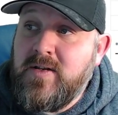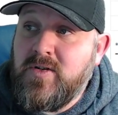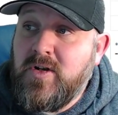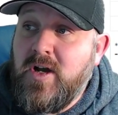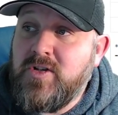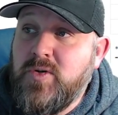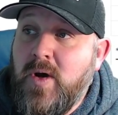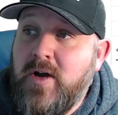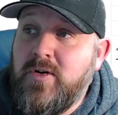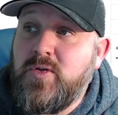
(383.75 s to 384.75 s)
it's going to cost you
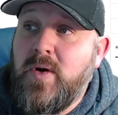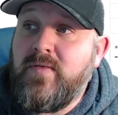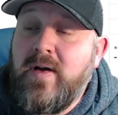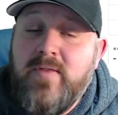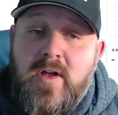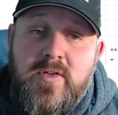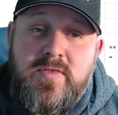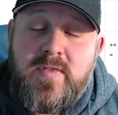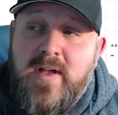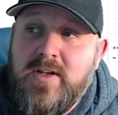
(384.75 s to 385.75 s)
$125
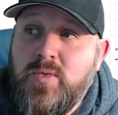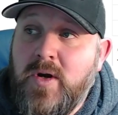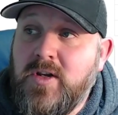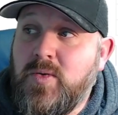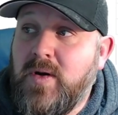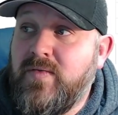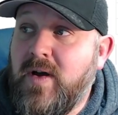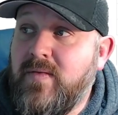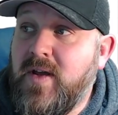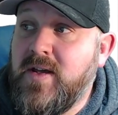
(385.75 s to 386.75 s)
for that 20 to
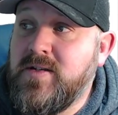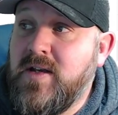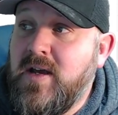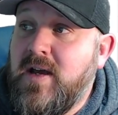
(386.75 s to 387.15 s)
25 days,